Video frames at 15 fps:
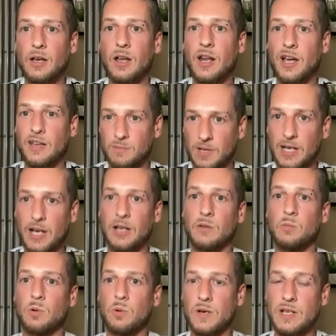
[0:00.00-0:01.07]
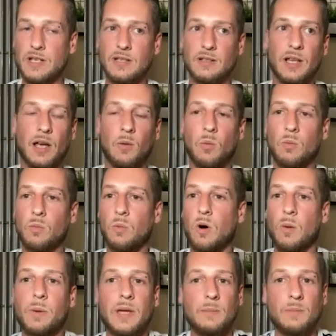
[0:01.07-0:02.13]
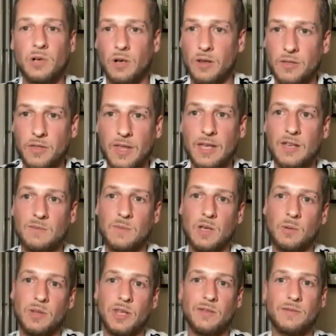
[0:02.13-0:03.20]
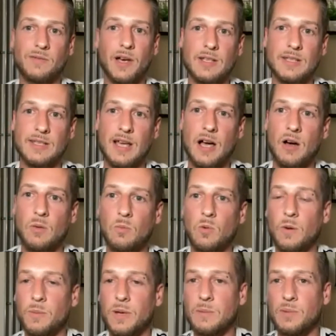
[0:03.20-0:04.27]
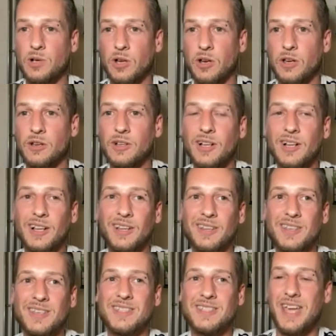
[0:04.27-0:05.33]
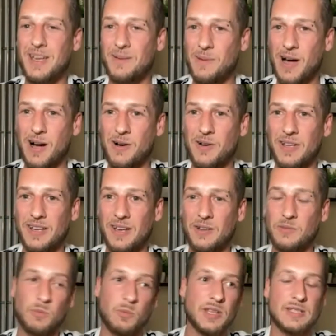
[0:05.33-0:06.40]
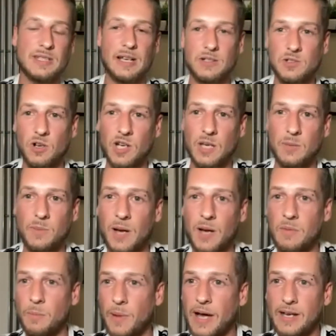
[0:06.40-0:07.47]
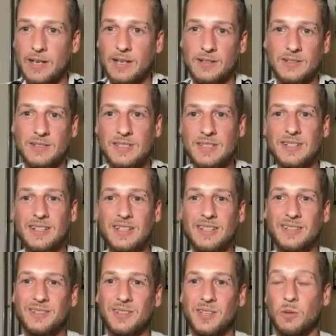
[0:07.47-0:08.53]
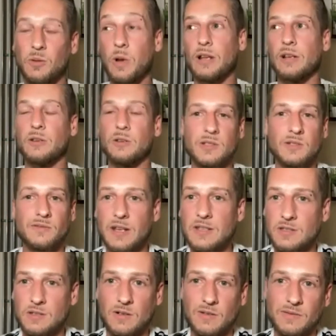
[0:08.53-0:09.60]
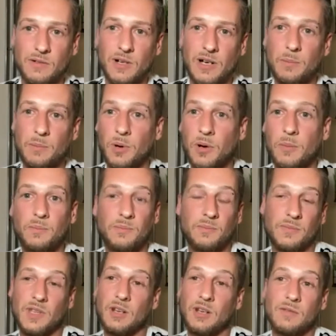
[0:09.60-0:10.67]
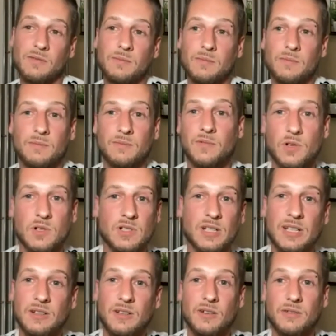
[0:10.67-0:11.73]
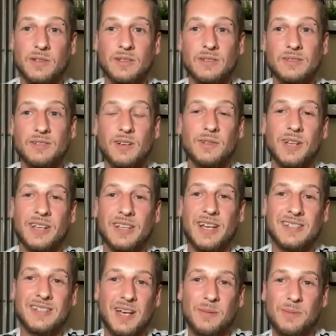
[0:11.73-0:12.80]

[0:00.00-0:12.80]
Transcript: and I've been kind of worried and like what people are going to think of me when they find this out, and what people are going to say about it, and will they start talking behind my back, and you know will I lose friends over it? But you know, fortunately, nothing nothing like that's